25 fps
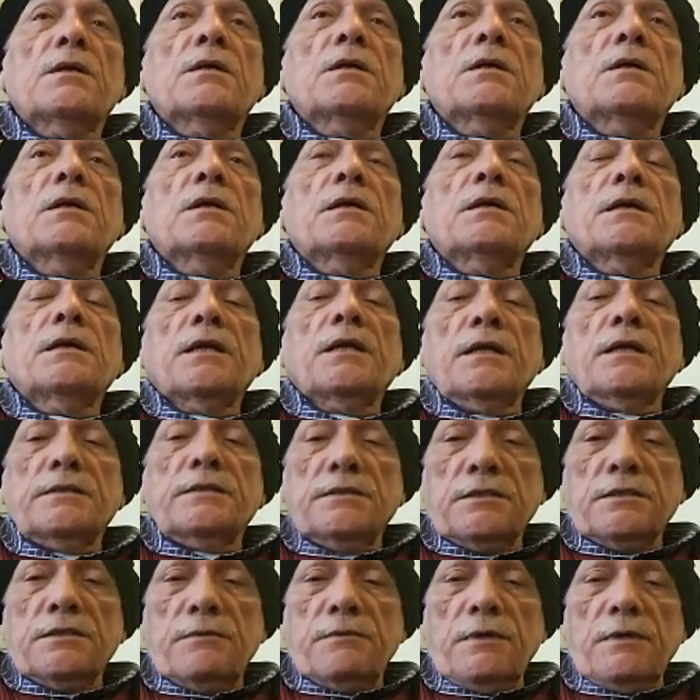a
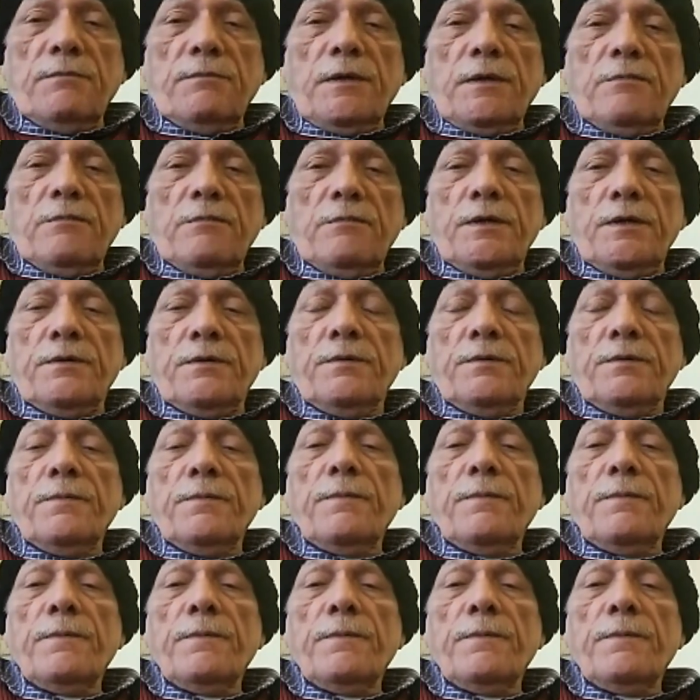Rajya Sabha member